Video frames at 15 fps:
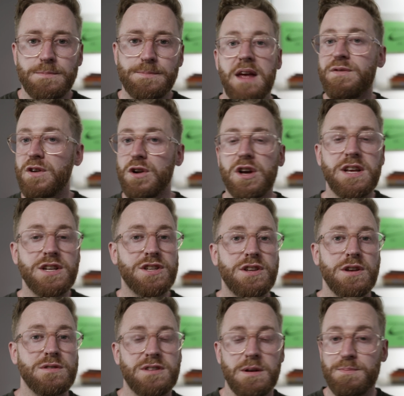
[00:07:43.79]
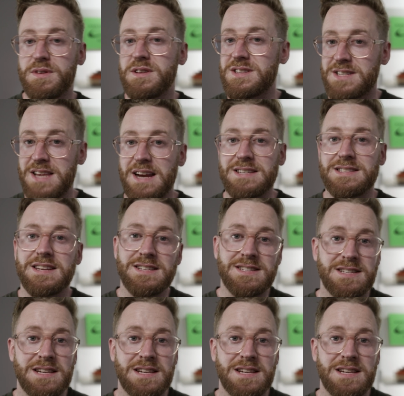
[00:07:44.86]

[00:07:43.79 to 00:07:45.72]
If you're looking to do something sexy and